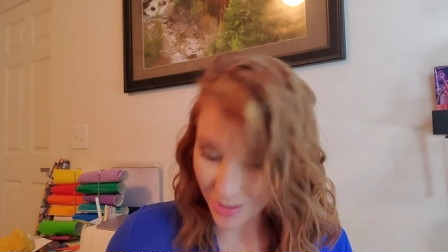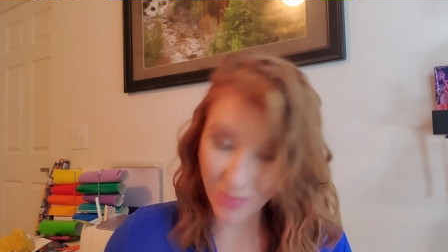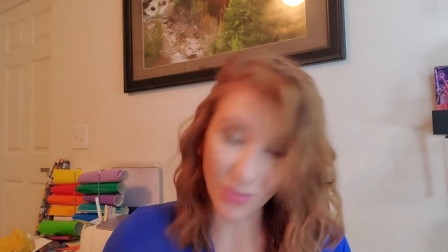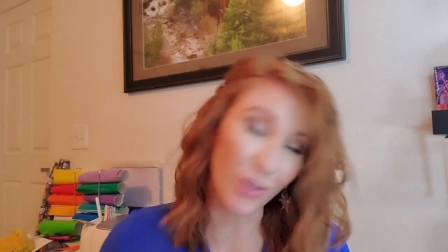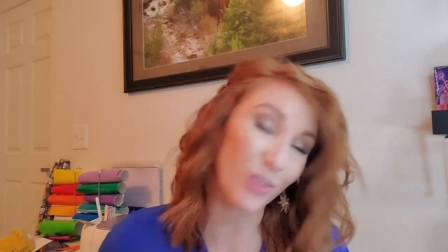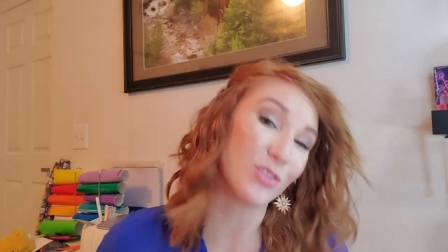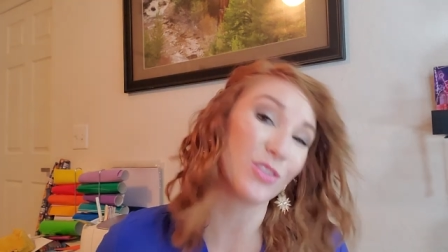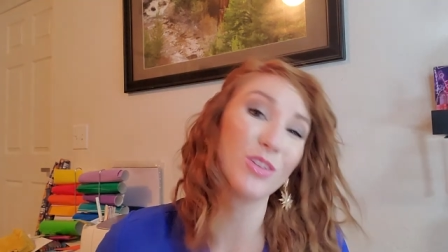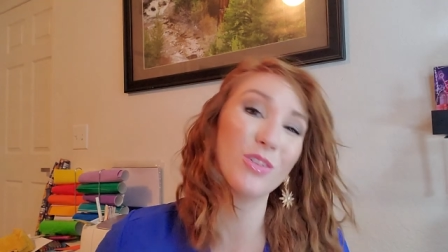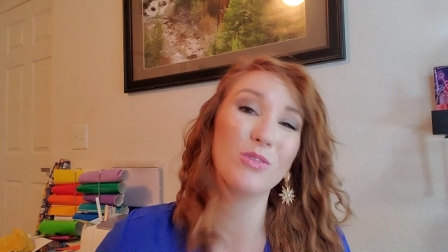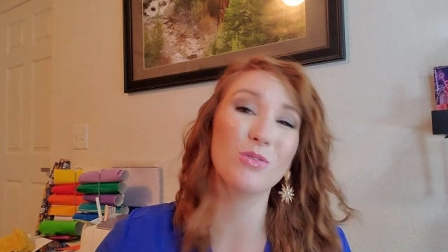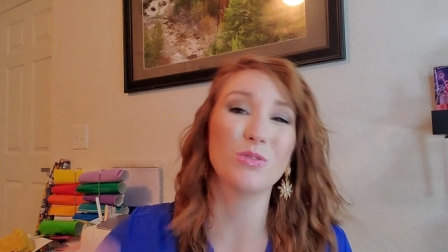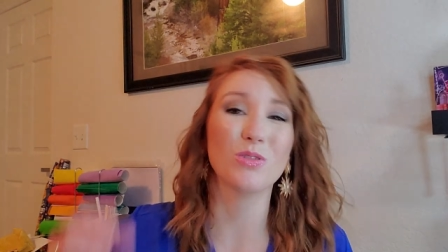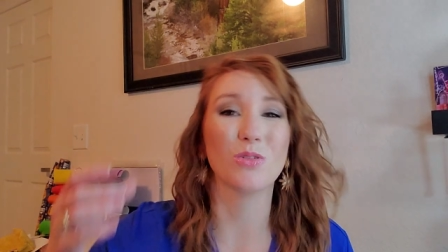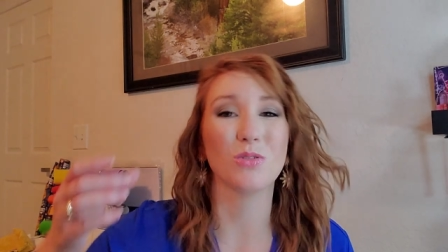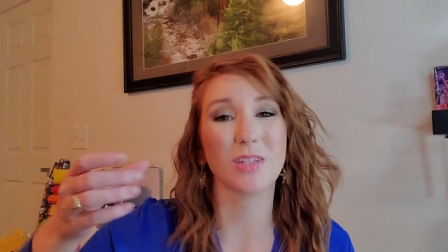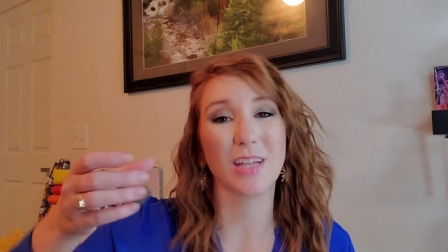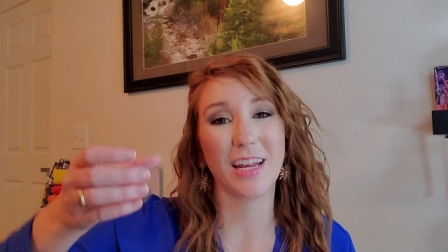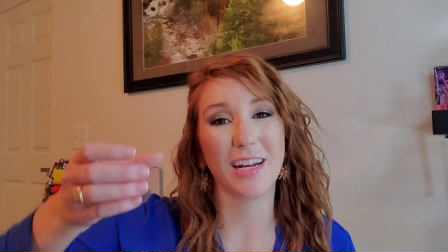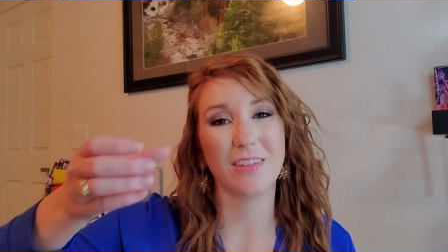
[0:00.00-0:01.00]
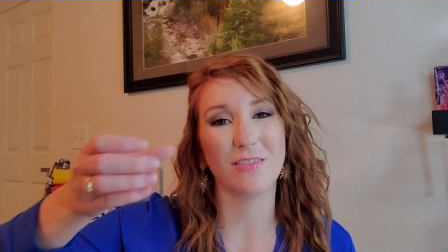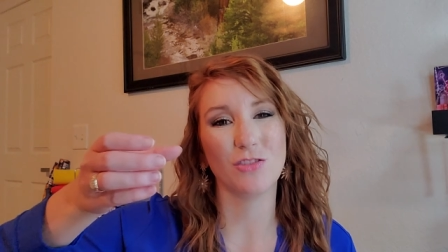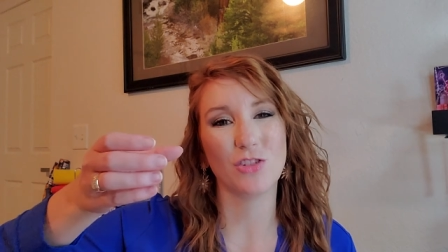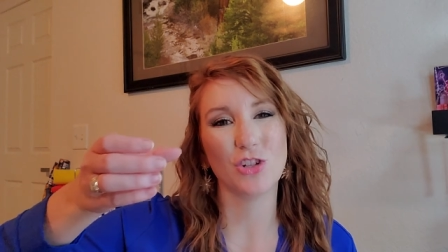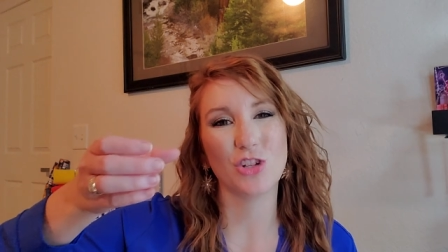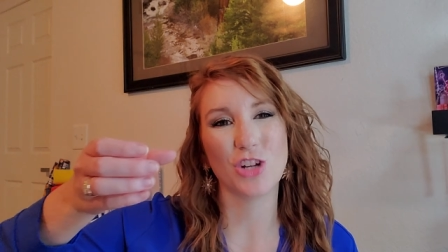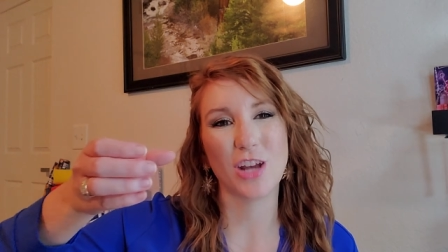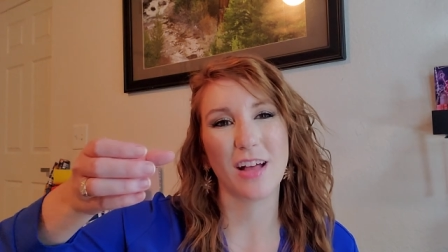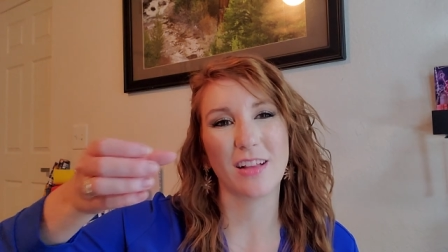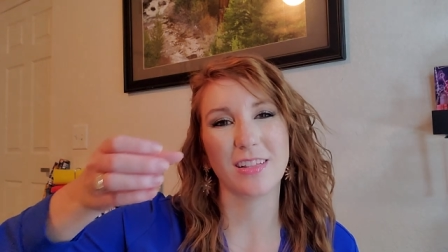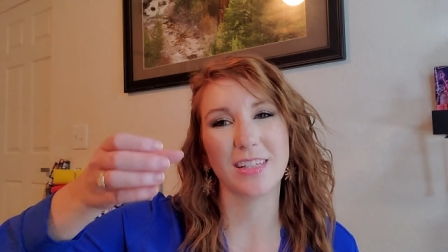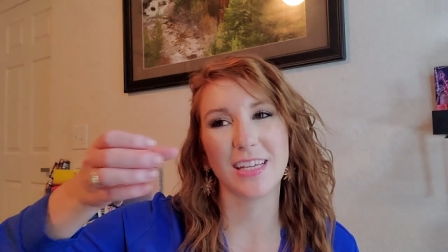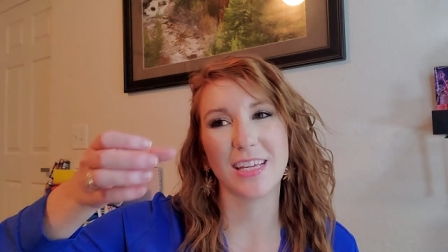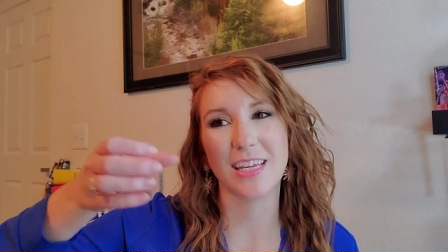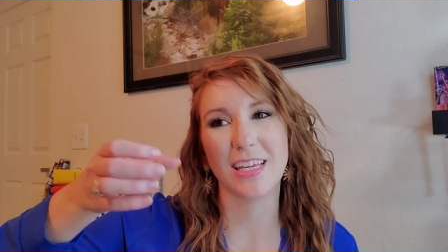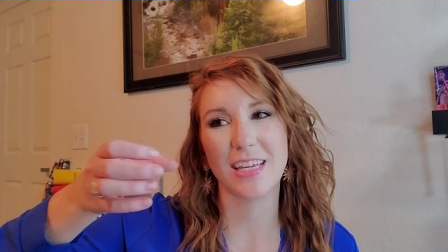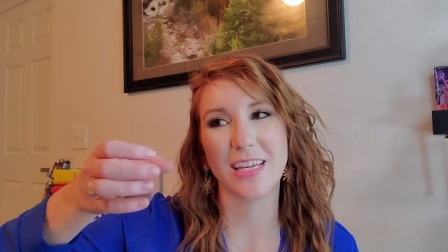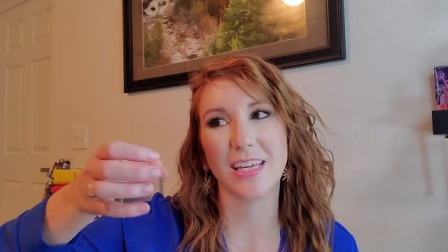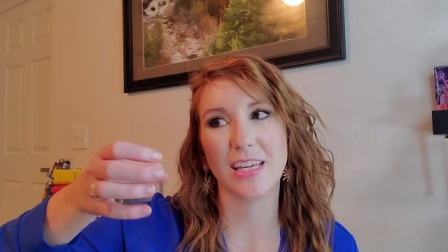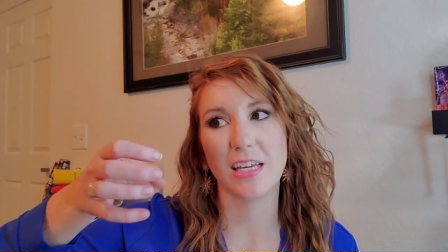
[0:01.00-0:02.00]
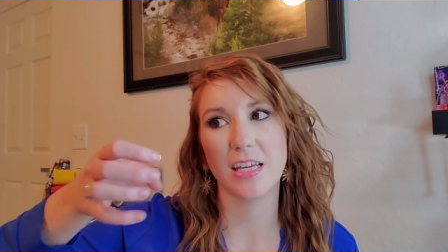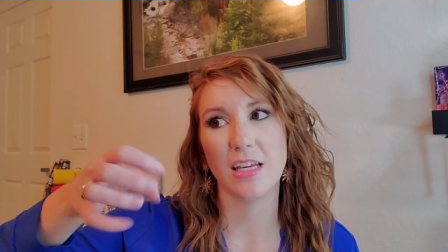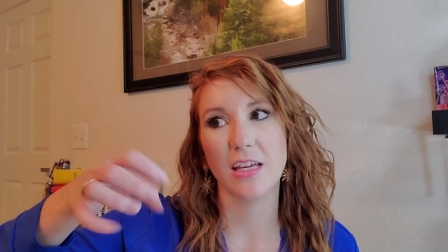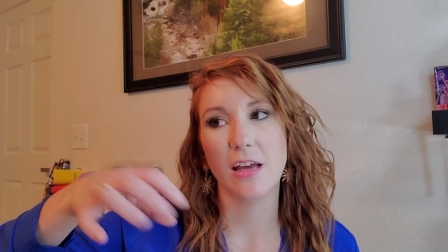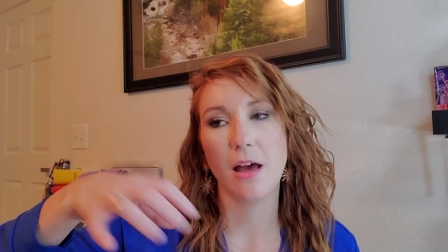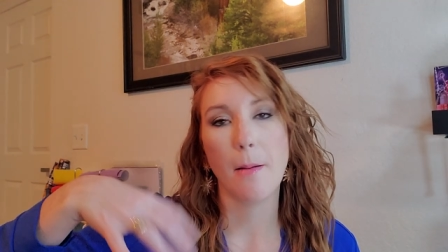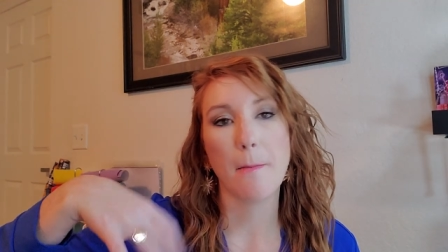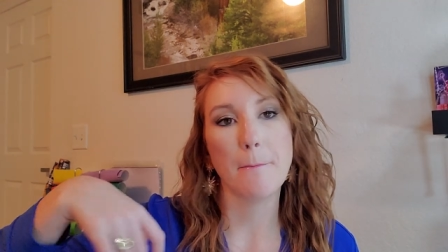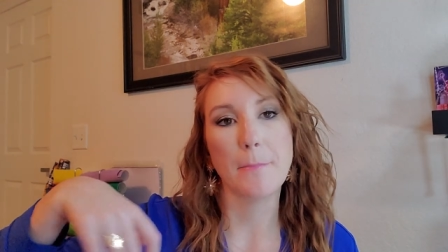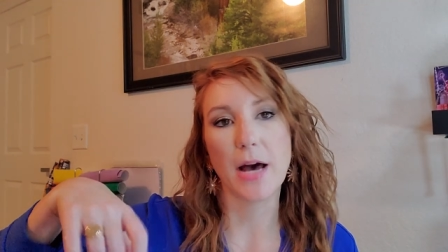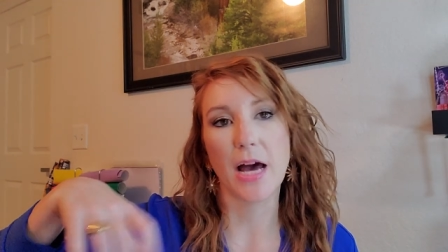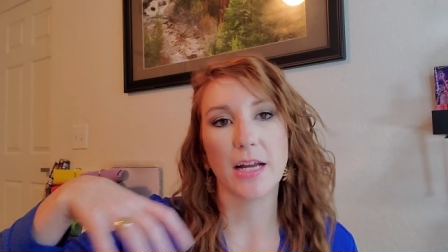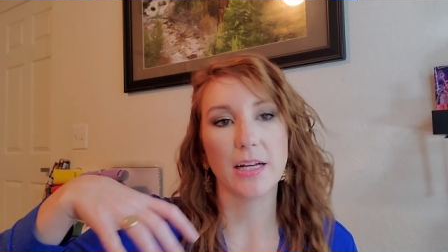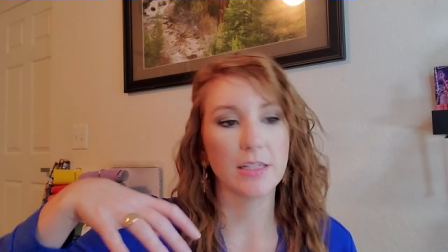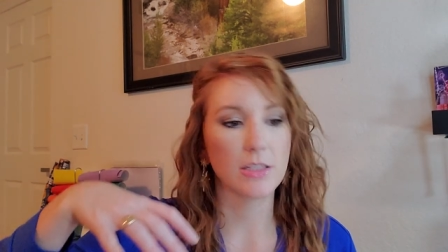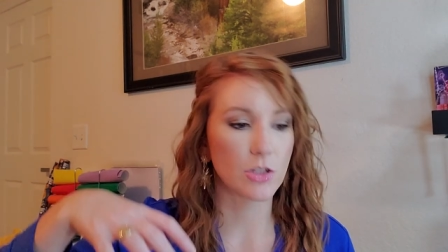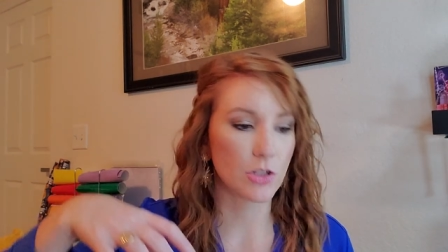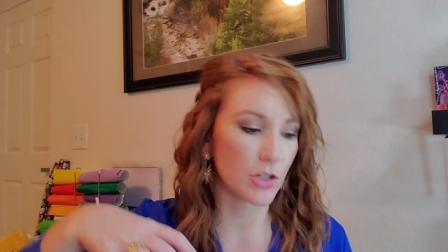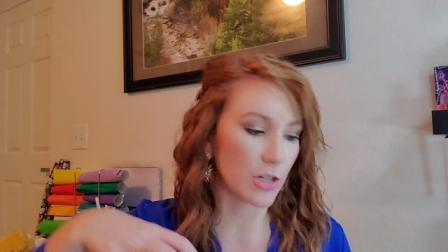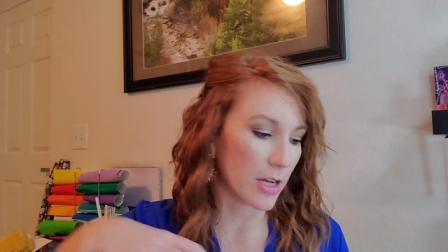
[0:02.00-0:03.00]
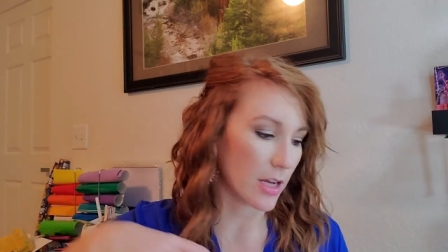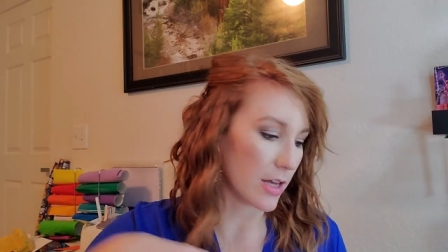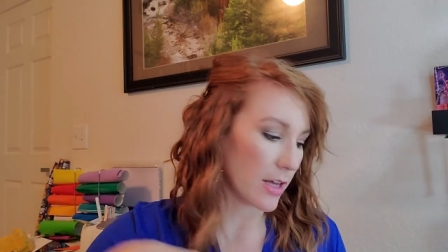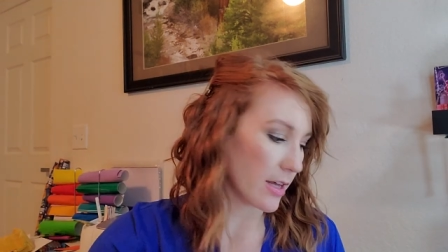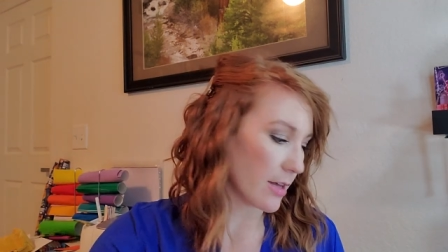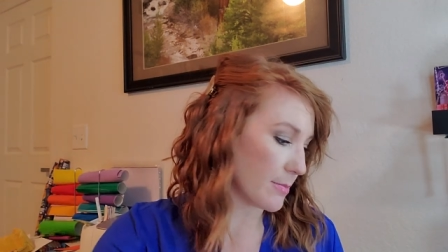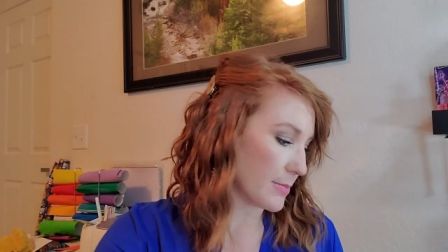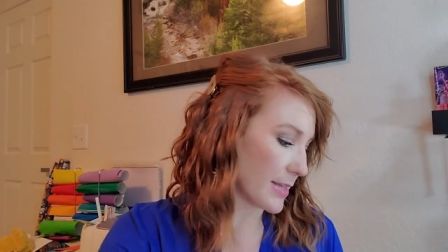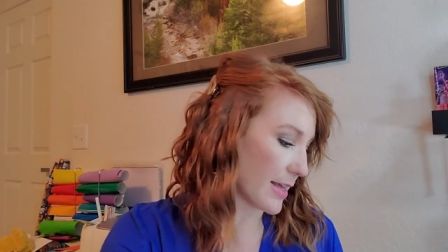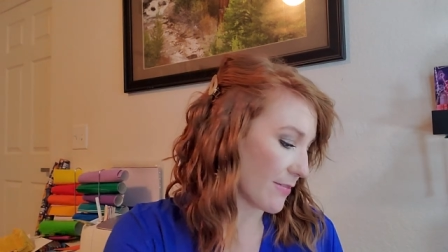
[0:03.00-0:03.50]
I've also used those kind of jelly body scrubs.